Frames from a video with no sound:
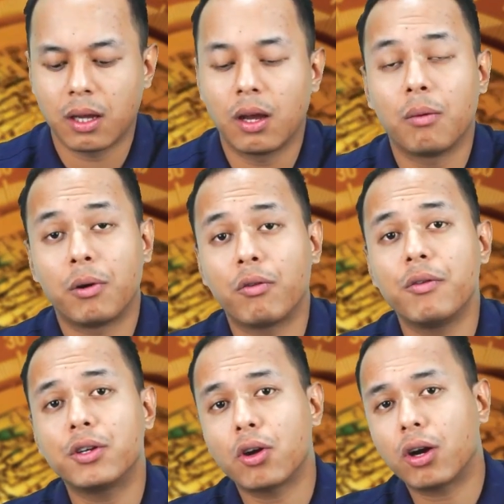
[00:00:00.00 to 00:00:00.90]
But when
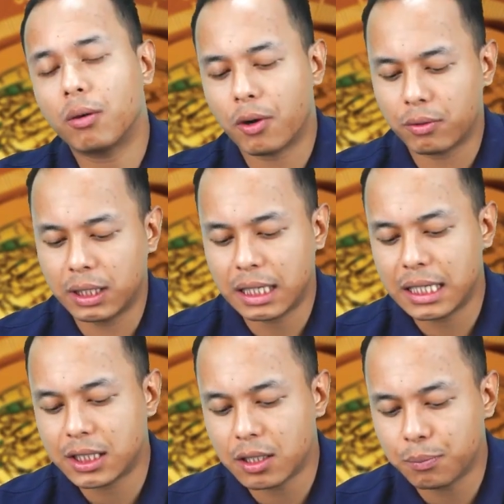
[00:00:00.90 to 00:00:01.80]
we talk about the
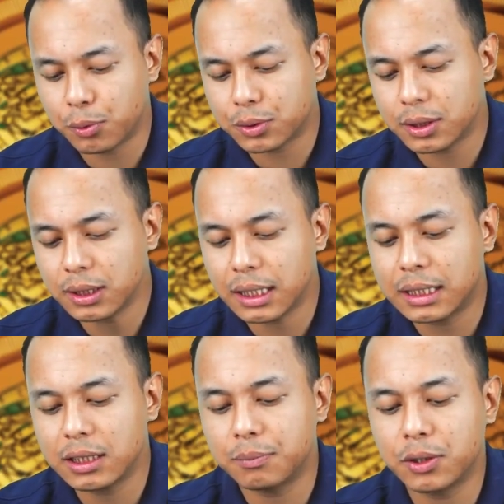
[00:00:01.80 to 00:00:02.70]
eastern portion, it
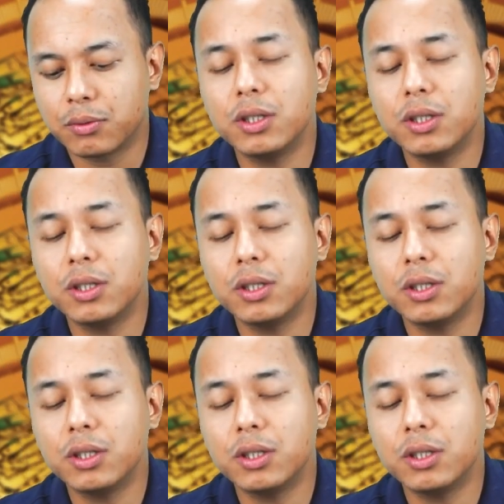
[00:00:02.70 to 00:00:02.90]
is between